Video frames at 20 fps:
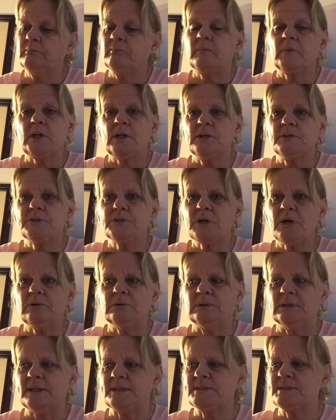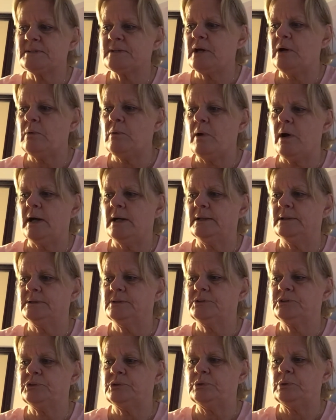So let's go on
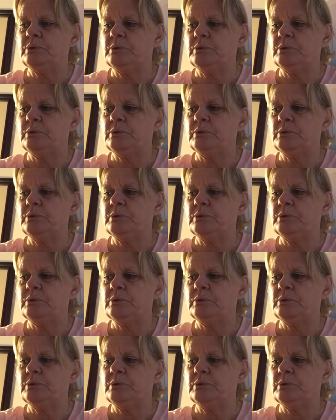to the